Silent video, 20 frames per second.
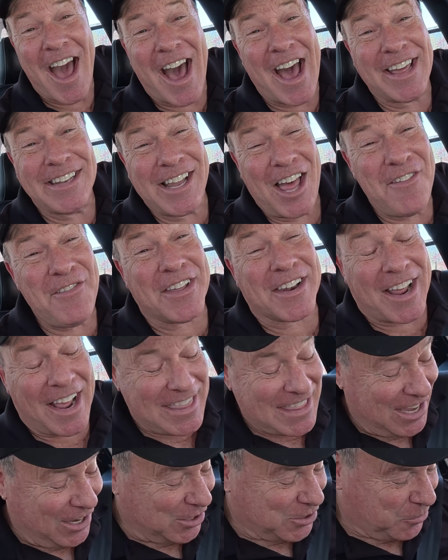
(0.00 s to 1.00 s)
I love it. I
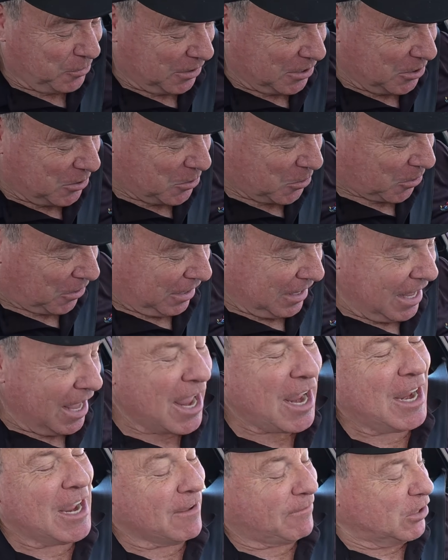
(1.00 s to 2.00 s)
think it's really cool.
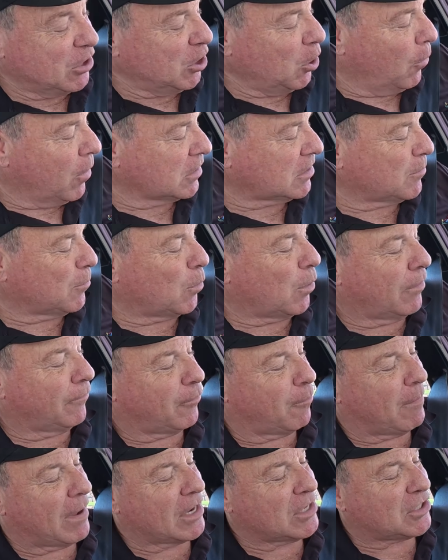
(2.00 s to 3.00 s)
If you do want some more
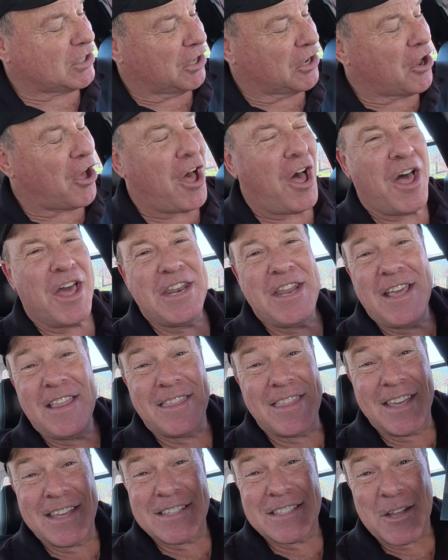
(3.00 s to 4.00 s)
information on
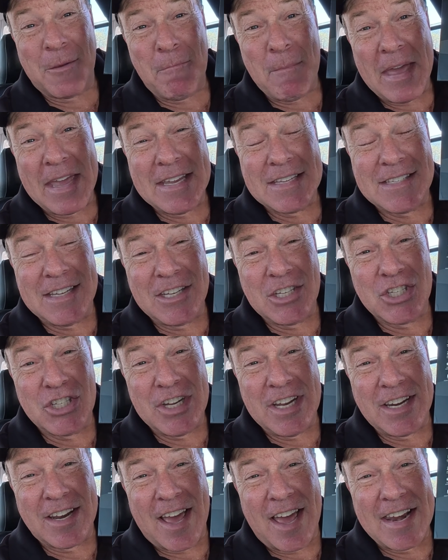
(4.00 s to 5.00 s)
this amazing
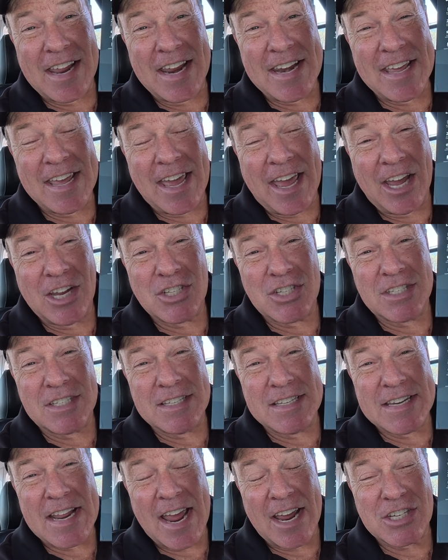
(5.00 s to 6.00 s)

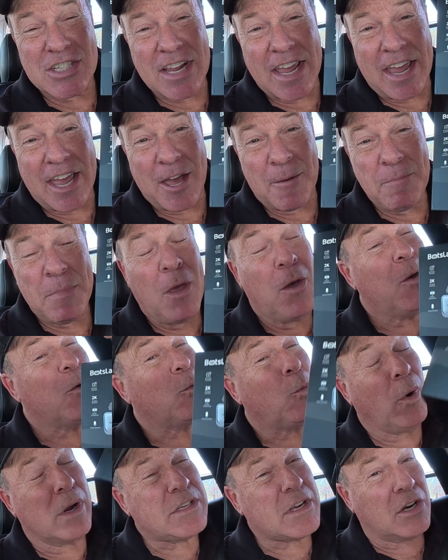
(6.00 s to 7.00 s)
G980H Dash Cam,
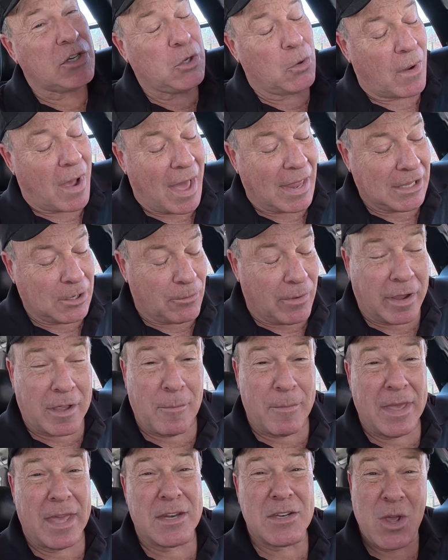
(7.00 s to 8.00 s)
which I do highly
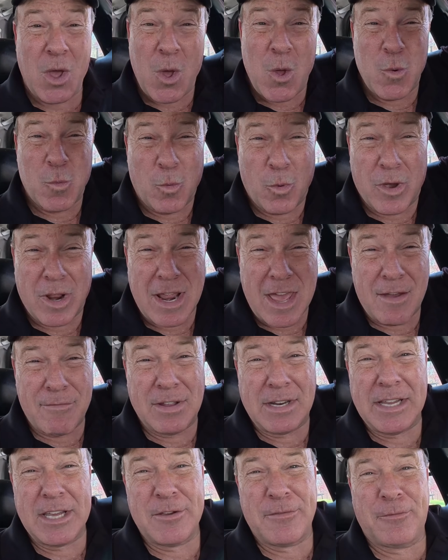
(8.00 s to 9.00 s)
recommend, we're going to have
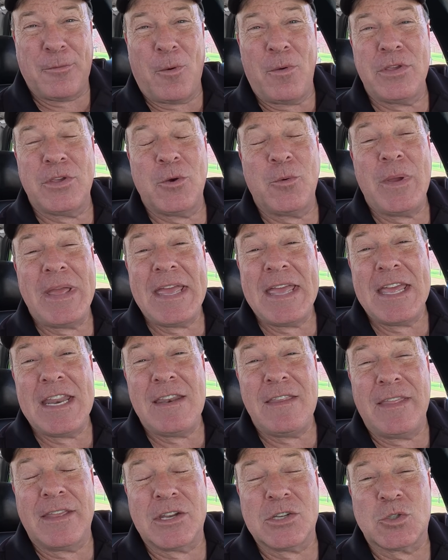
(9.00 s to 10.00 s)
a link for you
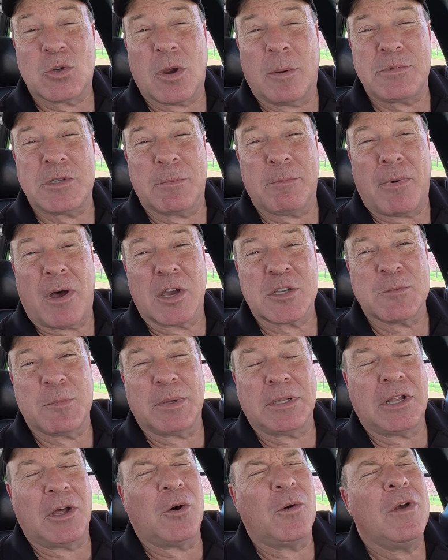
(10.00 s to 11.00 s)
in the description box
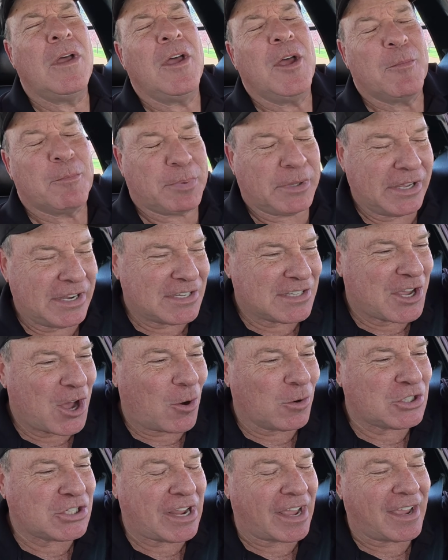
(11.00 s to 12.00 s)
below. Please
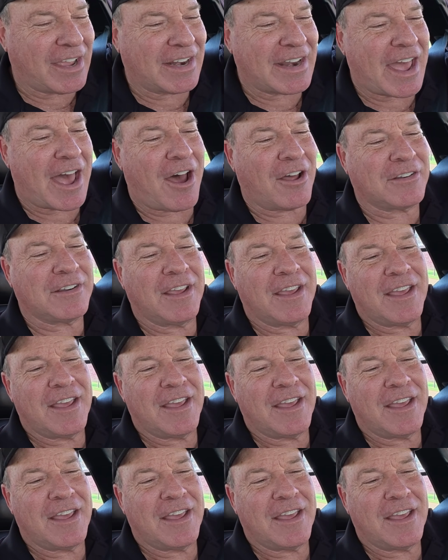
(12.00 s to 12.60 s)
go check it out.